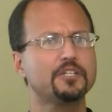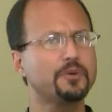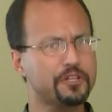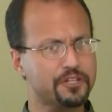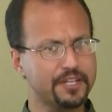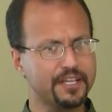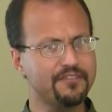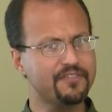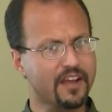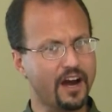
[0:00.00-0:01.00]
to
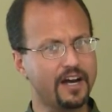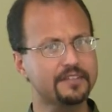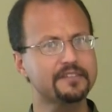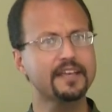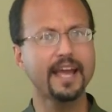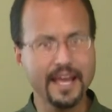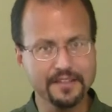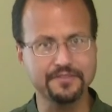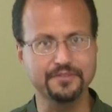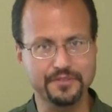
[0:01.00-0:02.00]
achieve God's
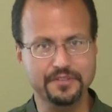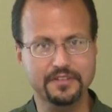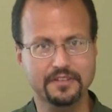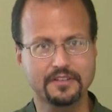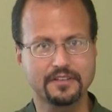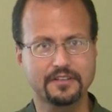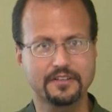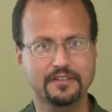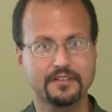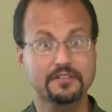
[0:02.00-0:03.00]
ends
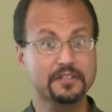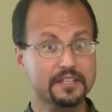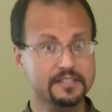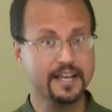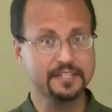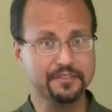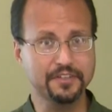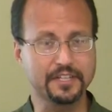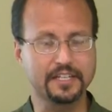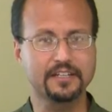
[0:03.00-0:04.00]

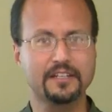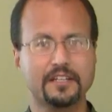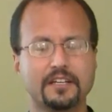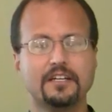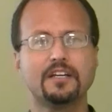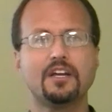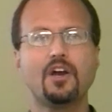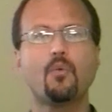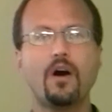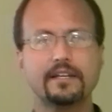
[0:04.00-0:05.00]
successfully.
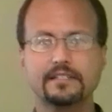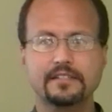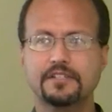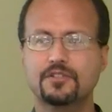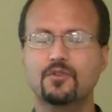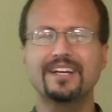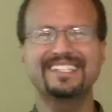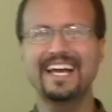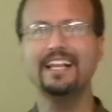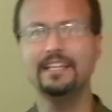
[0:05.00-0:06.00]
What is this story
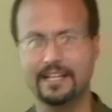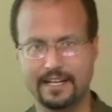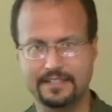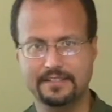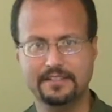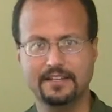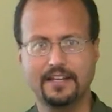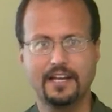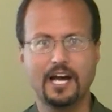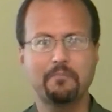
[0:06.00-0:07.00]
telling us
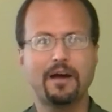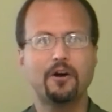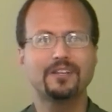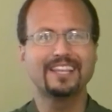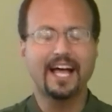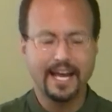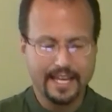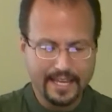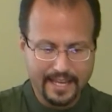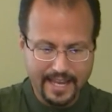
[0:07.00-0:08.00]
about
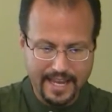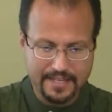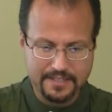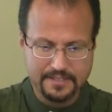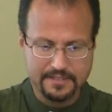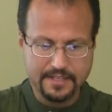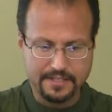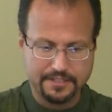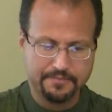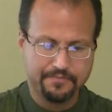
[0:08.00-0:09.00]
lying and
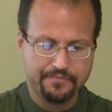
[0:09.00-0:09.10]
deceit?